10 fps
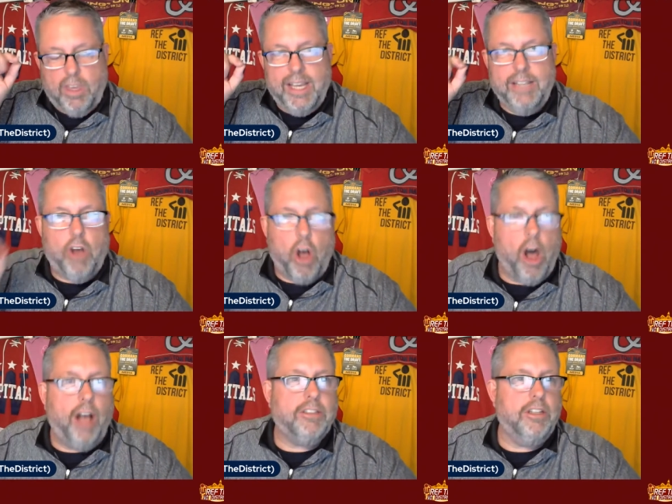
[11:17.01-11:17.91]
it's
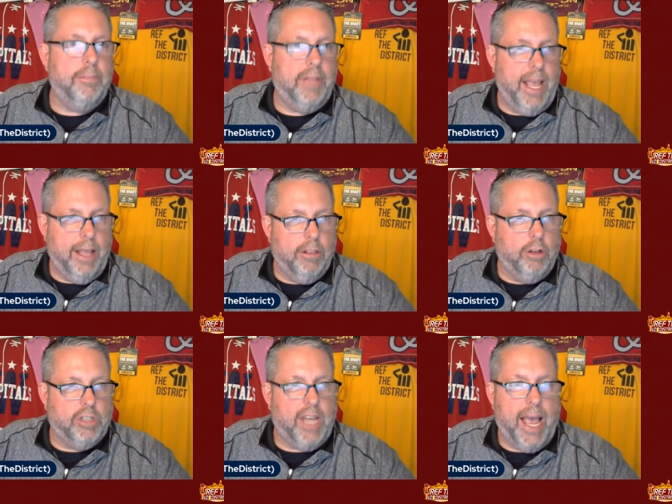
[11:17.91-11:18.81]
awesome that
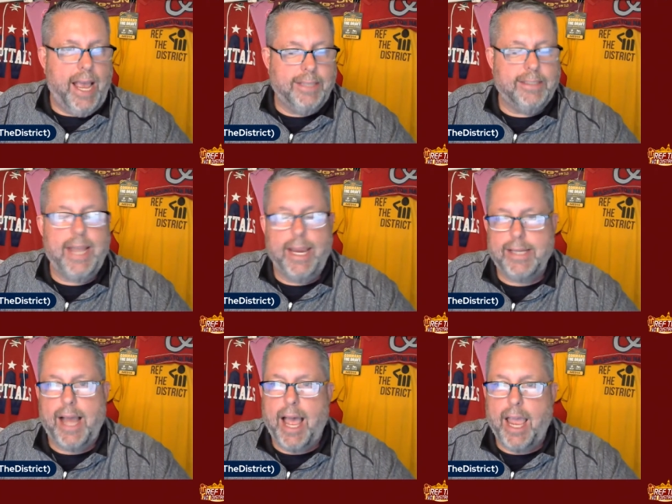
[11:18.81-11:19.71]
those guys take
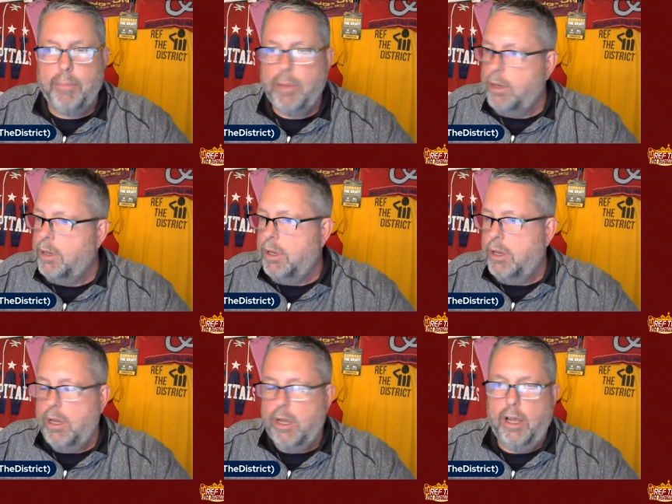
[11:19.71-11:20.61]
time
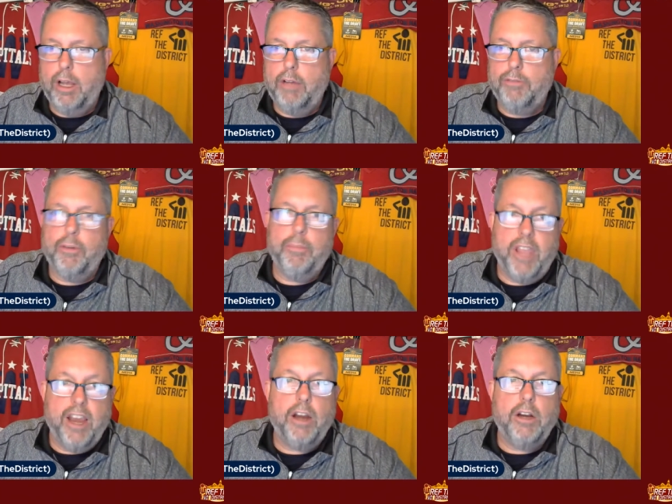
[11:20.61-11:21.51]
from
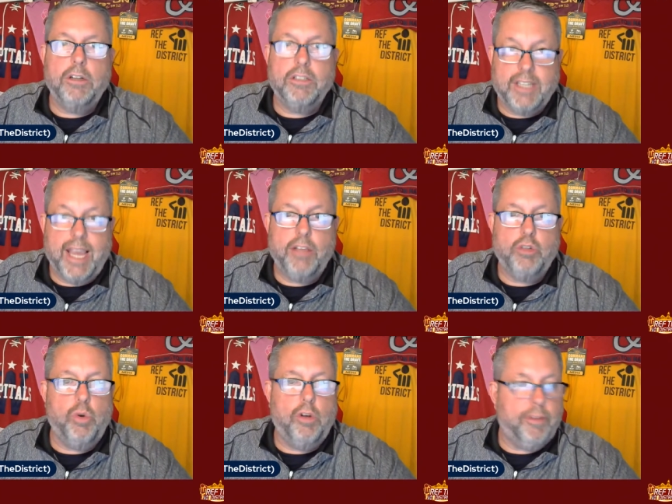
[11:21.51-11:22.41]
their
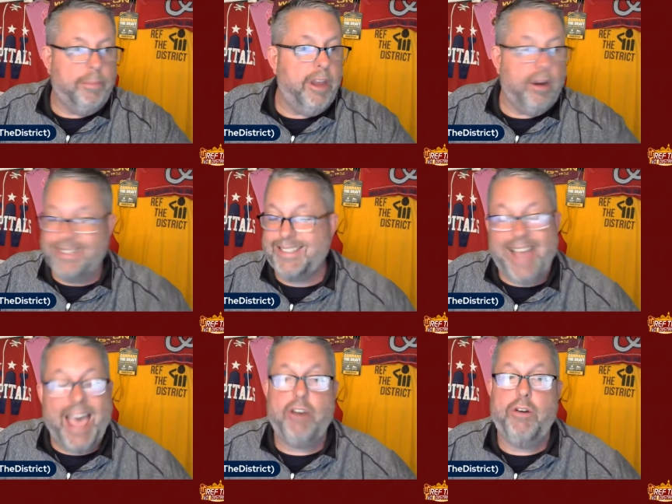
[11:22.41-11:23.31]
schedule, it's
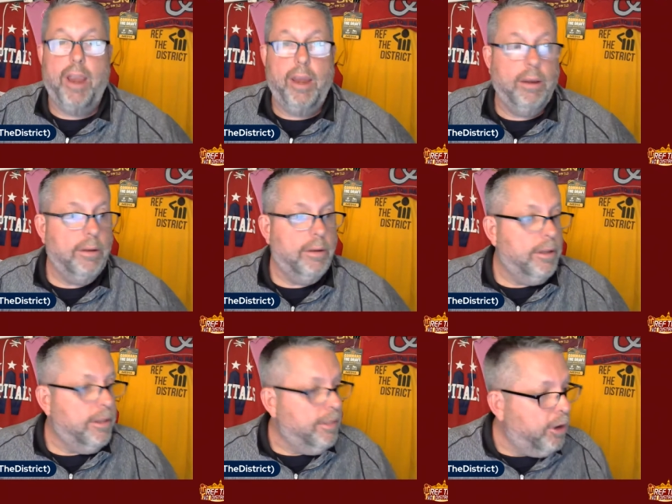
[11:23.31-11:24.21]
Saturday,
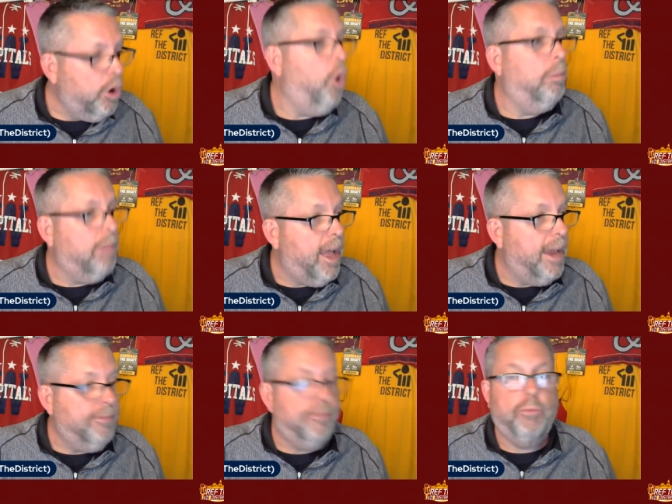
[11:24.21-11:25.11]
their home
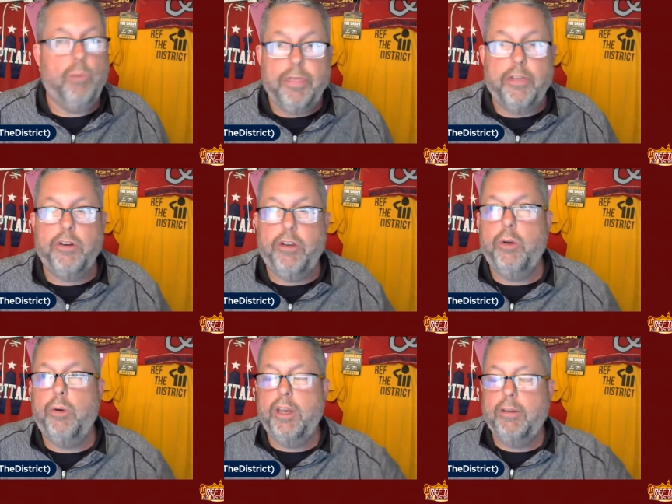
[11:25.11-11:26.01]
life, what they're
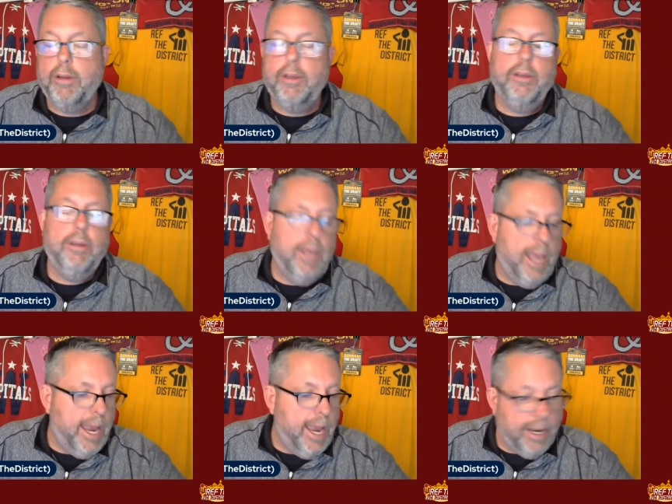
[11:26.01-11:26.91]
doing,
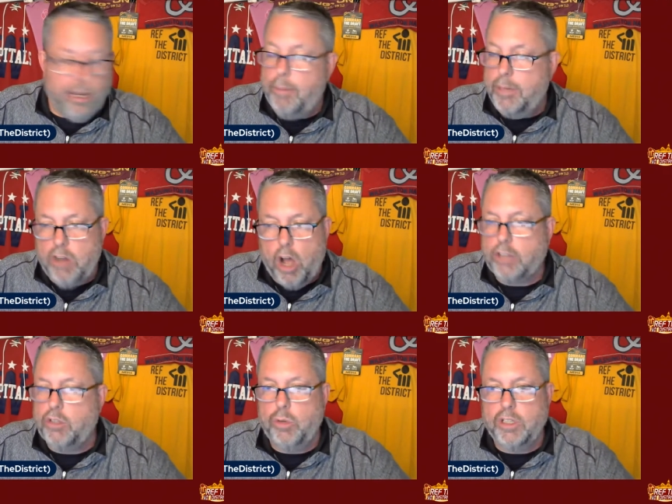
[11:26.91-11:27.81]
and come and
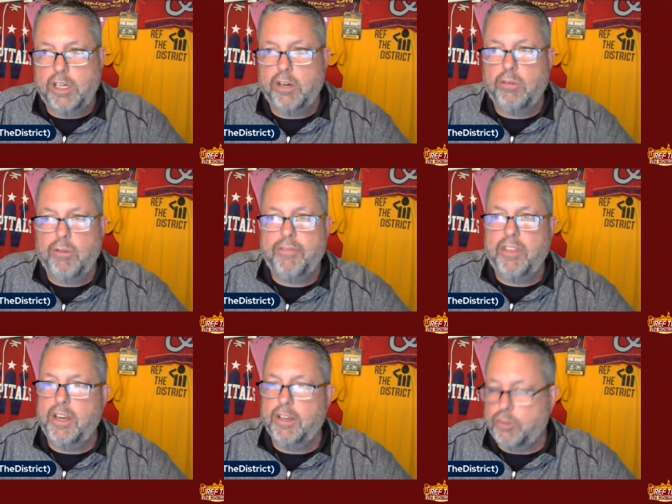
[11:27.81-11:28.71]
talk to us here on Ref
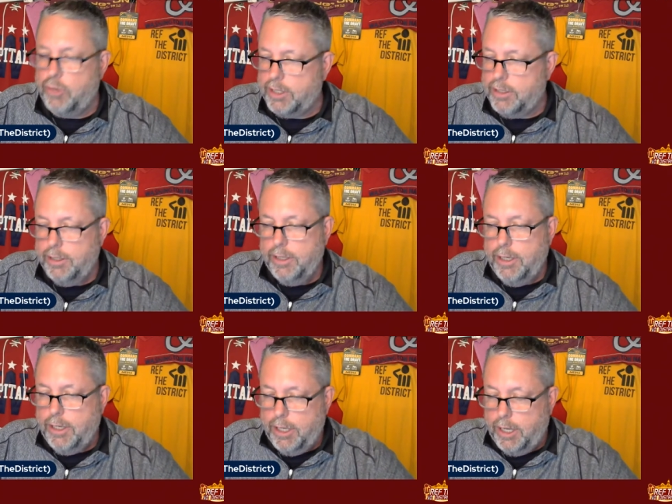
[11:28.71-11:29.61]
the District.
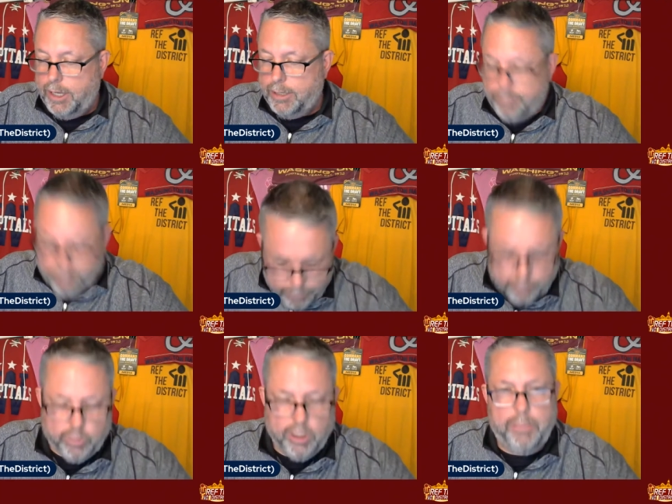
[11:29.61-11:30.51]

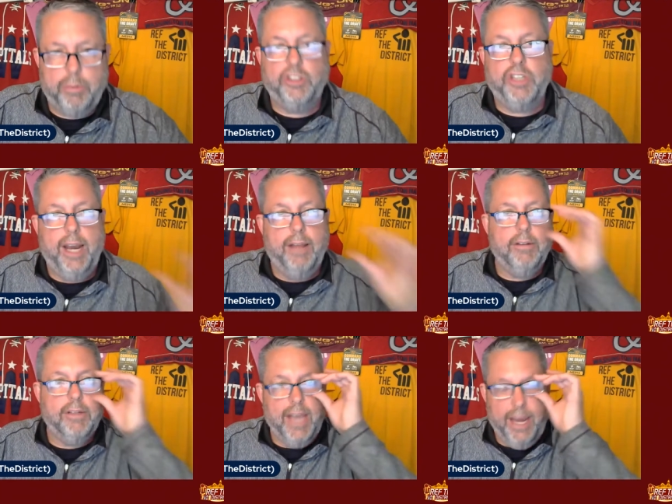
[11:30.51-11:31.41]
Really appreciate it,
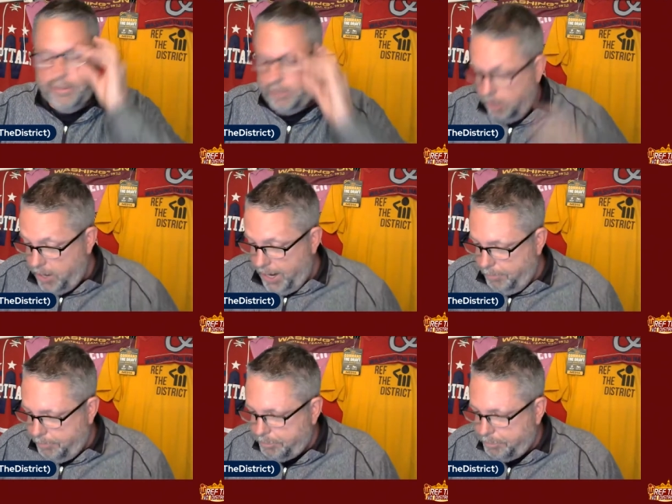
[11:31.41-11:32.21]
Cakes. All right,